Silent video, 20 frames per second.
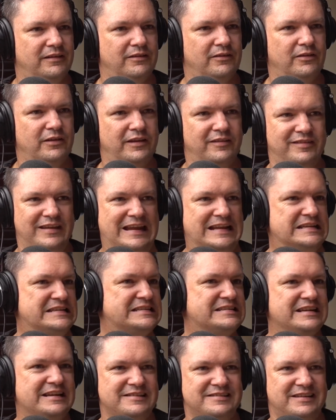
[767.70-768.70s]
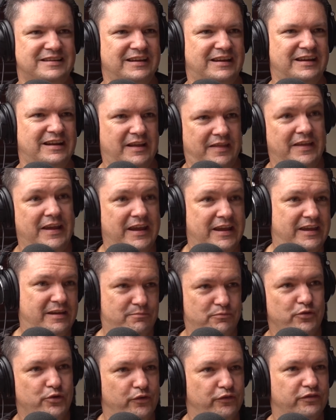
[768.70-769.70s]
his instincts kick in, and there he
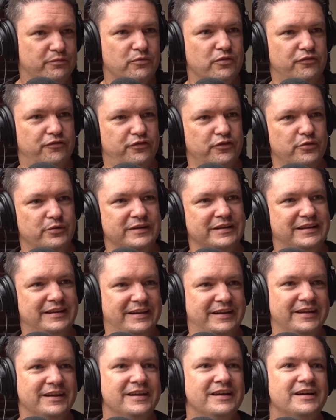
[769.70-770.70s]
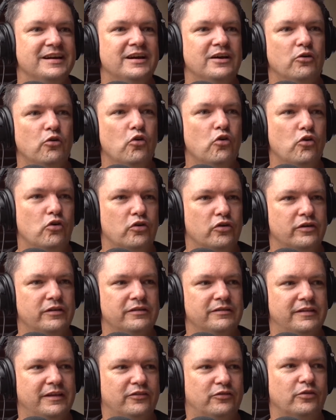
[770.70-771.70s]
moves more fluently. Or
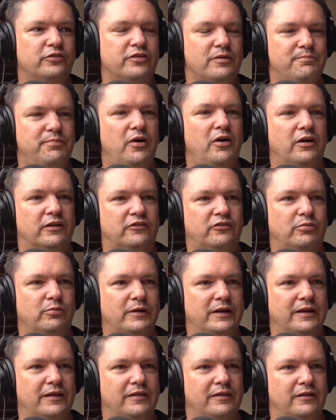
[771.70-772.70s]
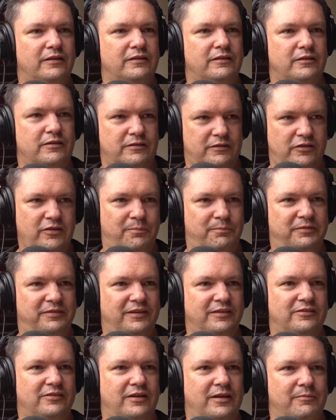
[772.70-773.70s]
there's also parts where the chip
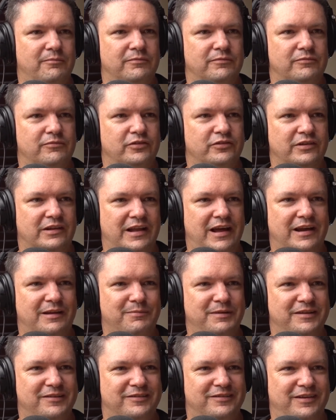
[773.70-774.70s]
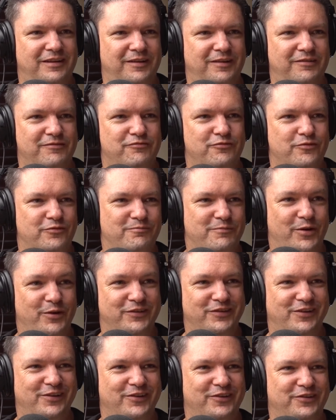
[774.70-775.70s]
says to him, would you like me to take full
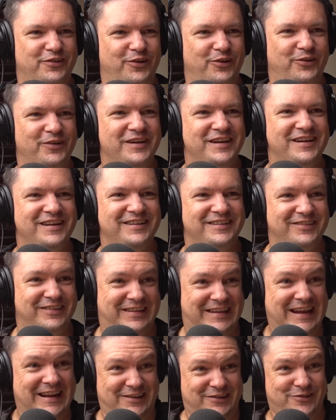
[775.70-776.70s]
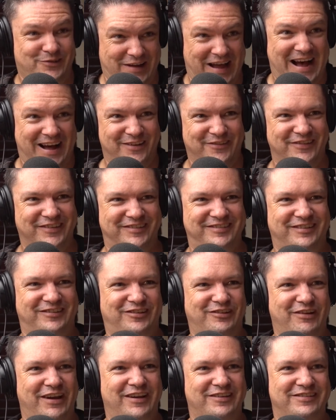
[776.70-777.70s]
motor control to get you out of this
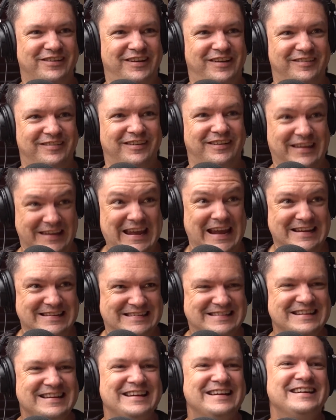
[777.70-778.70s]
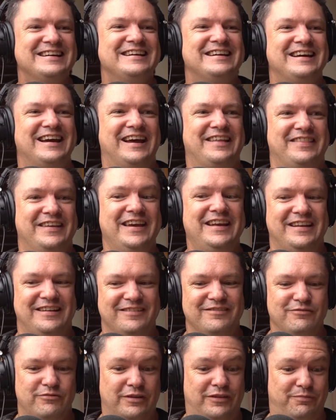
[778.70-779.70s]
situation? And he's like, yes. And
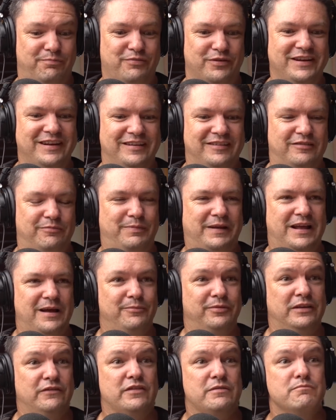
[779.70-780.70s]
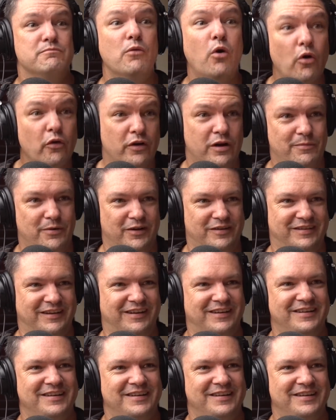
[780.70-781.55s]
then what's brilliant is it becomes even more robotic.